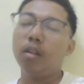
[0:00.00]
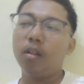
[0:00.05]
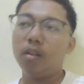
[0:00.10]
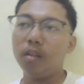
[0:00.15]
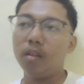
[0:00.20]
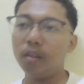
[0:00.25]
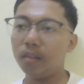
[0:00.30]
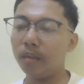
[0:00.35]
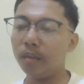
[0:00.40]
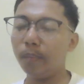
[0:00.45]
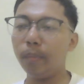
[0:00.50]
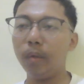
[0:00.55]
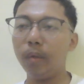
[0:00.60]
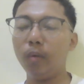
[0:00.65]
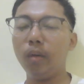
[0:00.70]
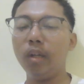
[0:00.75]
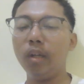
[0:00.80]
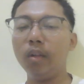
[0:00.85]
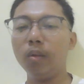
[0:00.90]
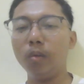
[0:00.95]
The simple
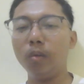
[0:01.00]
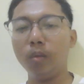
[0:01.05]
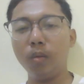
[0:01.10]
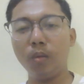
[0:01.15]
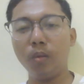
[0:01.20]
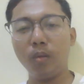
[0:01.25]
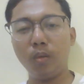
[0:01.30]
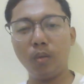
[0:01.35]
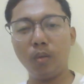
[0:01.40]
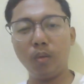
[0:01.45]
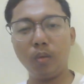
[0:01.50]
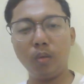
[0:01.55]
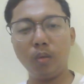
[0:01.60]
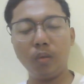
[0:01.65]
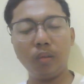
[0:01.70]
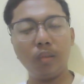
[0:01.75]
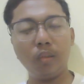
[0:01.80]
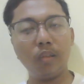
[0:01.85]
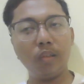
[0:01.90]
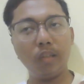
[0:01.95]
way
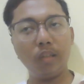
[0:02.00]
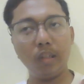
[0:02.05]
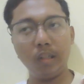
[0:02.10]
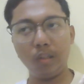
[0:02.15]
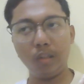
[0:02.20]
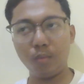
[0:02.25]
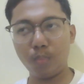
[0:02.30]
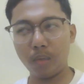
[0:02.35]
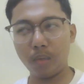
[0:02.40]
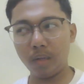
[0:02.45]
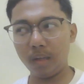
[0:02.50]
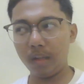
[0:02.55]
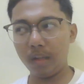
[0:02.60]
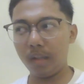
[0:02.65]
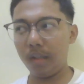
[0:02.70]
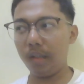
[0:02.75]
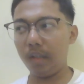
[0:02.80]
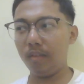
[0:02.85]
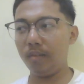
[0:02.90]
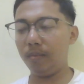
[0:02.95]
to explain it
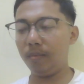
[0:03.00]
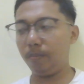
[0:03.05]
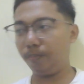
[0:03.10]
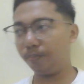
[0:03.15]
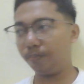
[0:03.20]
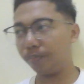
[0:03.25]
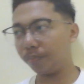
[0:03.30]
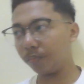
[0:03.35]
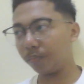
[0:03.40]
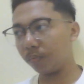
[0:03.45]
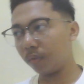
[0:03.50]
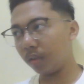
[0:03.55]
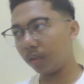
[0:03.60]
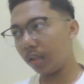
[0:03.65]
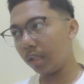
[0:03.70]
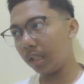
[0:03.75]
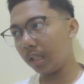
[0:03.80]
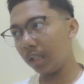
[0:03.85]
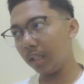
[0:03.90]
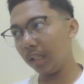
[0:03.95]
is
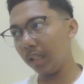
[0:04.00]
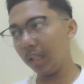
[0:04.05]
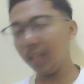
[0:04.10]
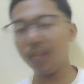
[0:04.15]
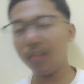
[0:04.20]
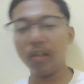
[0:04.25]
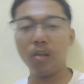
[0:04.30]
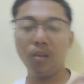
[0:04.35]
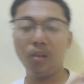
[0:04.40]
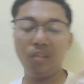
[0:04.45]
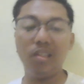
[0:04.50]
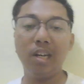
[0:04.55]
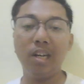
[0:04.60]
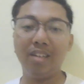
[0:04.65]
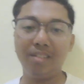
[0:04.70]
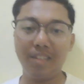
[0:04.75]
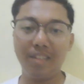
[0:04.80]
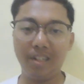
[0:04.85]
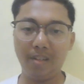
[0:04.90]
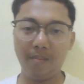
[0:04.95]
it's a
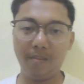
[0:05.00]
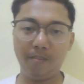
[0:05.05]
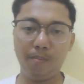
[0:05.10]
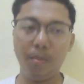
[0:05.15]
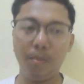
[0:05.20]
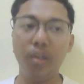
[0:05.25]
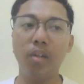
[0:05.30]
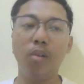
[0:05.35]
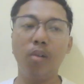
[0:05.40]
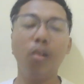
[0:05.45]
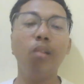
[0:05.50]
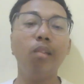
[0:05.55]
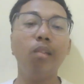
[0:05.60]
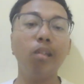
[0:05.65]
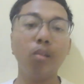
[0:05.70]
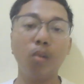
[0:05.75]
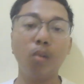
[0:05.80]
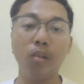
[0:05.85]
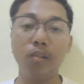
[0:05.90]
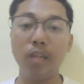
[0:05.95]
conjunction, but not
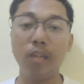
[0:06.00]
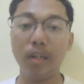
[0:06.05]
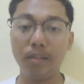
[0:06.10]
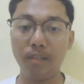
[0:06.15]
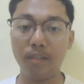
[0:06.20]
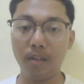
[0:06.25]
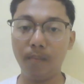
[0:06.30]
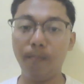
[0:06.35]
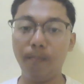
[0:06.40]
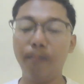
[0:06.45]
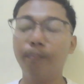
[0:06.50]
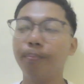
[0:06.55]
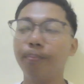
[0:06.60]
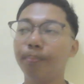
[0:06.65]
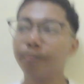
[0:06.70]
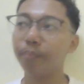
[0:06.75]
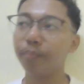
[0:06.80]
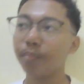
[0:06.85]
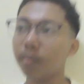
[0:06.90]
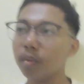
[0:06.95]
just conjunction.
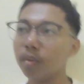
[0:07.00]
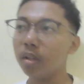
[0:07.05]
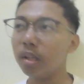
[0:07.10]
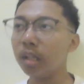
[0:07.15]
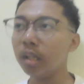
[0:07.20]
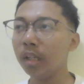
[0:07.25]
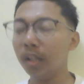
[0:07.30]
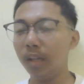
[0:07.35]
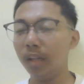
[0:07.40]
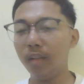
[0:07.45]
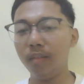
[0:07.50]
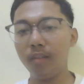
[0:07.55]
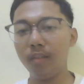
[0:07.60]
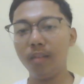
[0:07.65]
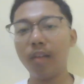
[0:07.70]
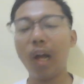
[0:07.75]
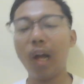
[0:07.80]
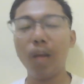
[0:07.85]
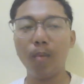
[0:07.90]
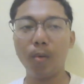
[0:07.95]
It's a
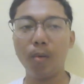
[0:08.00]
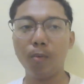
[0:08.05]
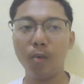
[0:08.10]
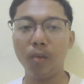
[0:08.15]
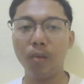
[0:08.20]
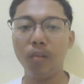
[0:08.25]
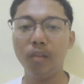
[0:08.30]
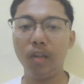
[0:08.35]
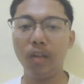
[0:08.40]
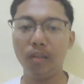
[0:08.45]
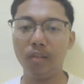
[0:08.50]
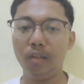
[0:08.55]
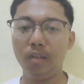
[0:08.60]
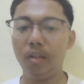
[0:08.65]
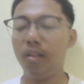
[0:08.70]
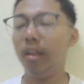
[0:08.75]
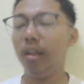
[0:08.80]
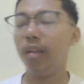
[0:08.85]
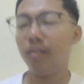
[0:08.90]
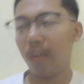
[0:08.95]
type of conjunction,
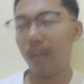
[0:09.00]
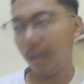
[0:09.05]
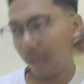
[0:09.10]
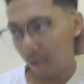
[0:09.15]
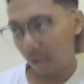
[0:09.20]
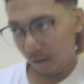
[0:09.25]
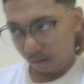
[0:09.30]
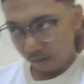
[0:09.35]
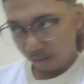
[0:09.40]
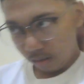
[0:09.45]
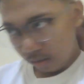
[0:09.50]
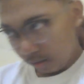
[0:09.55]
things like that.